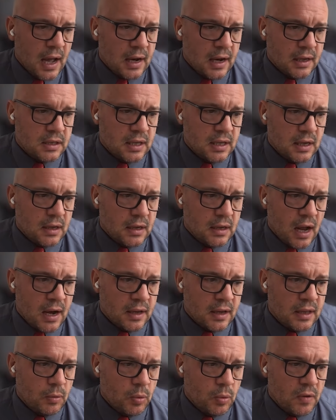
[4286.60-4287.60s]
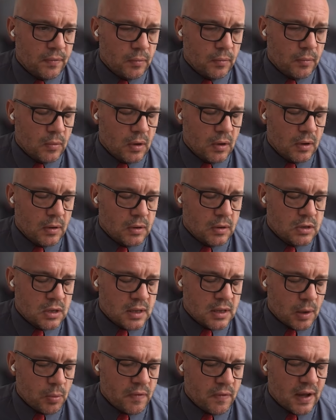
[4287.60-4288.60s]
and I think, and I think we've
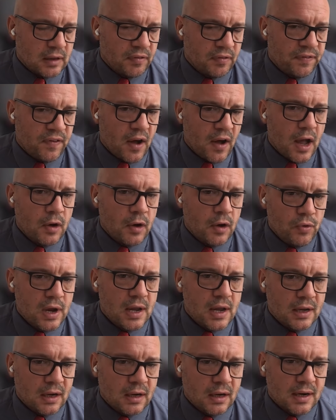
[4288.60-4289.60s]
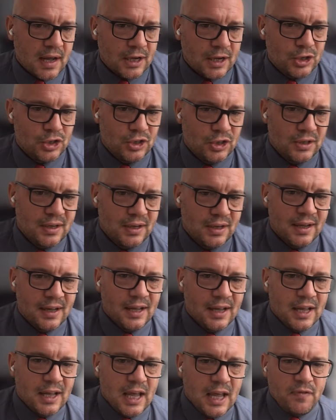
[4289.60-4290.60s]
so that we've had to fight a rearguard action.
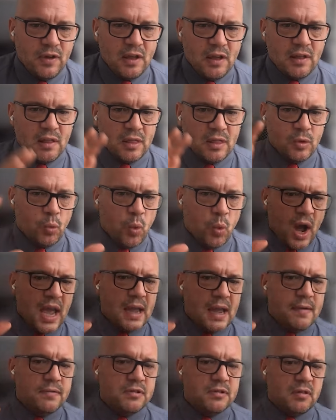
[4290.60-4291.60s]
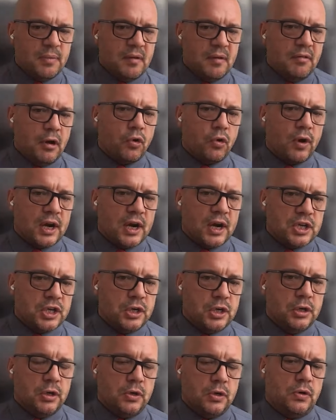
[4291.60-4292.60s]
If it, the waves have been
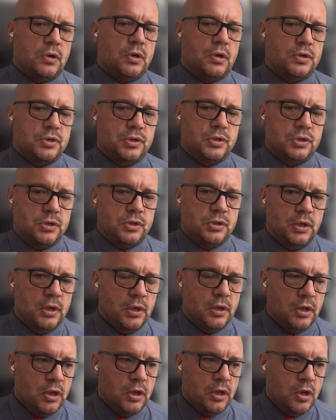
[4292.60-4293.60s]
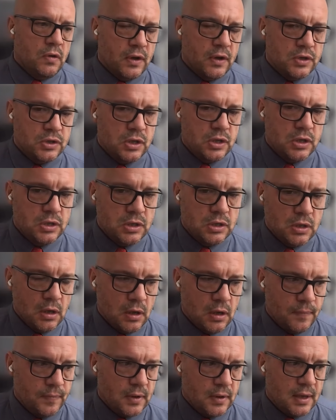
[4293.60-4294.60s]
crashing across
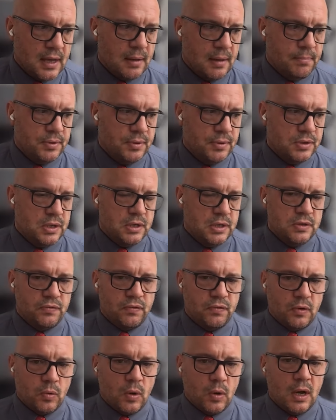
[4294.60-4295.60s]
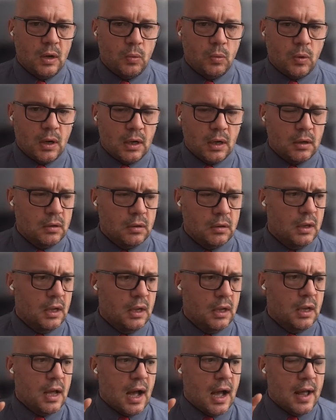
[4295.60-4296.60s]
universities um, campuses for quite a while,
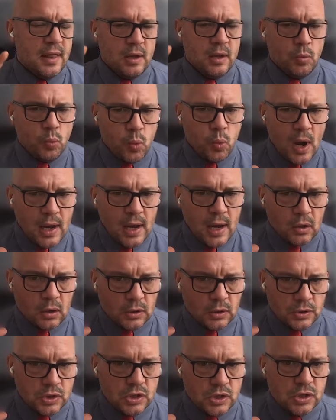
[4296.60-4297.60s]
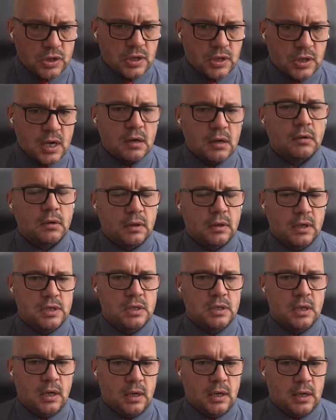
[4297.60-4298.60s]
and it went on
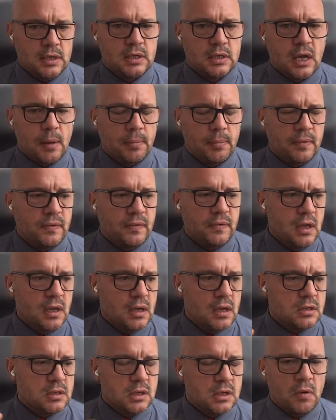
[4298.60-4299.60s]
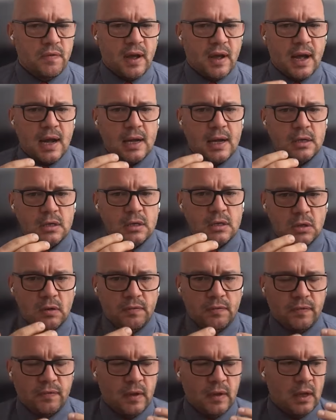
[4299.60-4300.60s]
steroids in the last couple of years, so we've had to
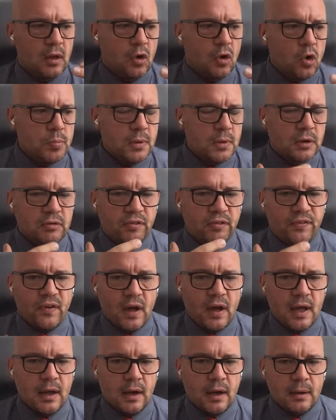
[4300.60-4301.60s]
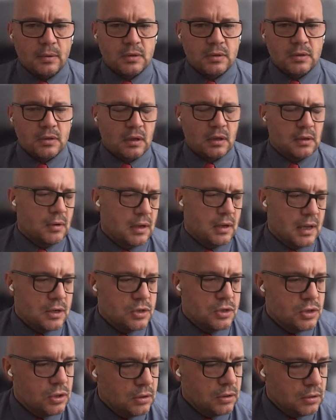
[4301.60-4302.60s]
sort of almost fight. I was I don't want
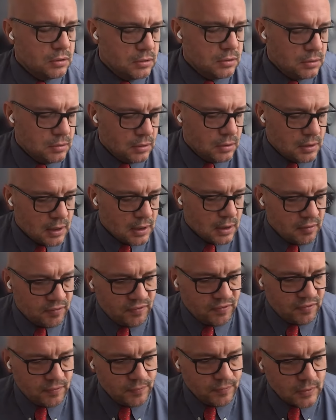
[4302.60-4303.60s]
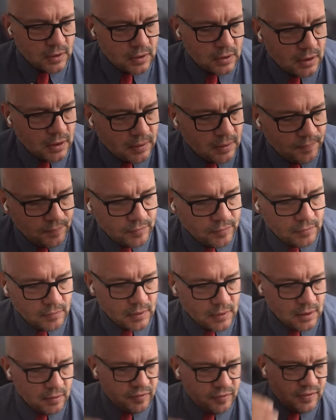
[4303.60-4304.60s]
to get too kind of
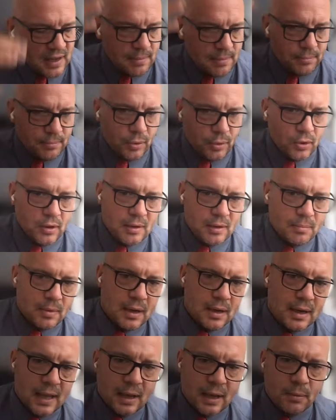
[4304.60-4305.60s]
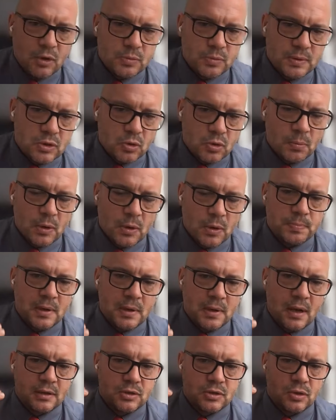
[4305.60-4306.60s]
um, flamboyant in my language, but it's
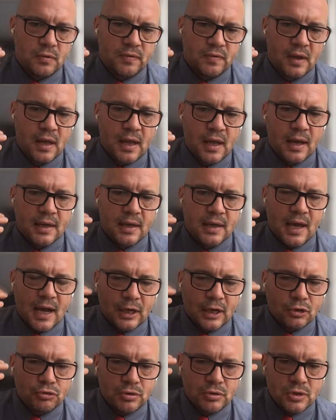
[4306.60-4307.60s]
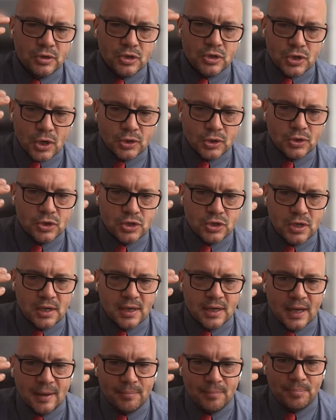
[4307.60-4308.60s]
almost been like a sort of a
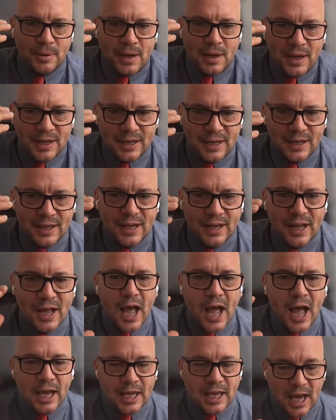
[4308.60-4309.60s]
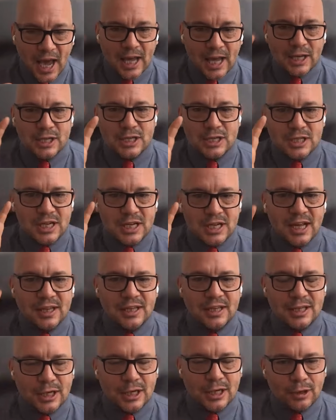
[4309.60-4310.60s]
counterinsurgency campaign against.
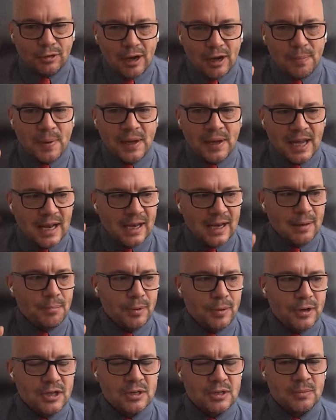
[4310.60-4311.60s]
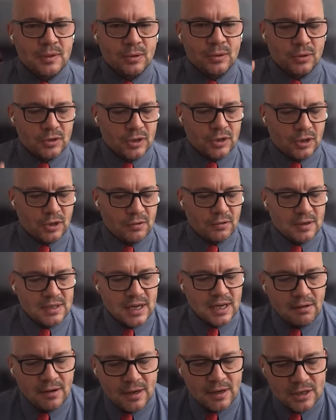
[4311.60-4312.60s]
This creeping illiberalism and
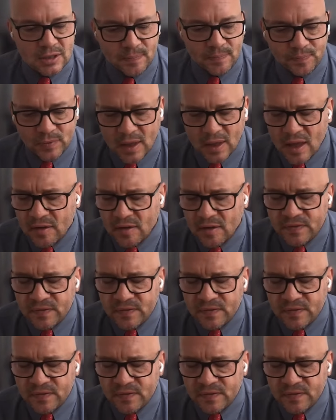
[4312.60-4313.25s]
authoritarianism,